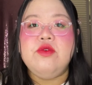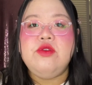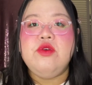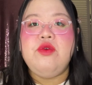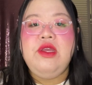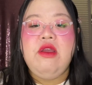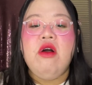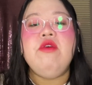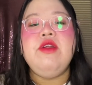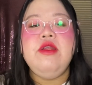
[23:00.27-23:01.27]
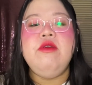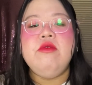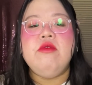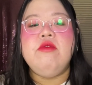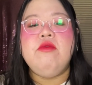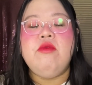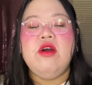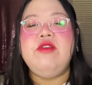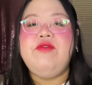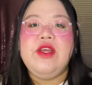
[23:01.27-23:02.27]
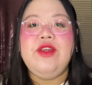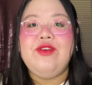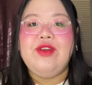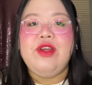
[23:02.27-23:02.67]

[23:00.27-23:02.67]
So he already won victory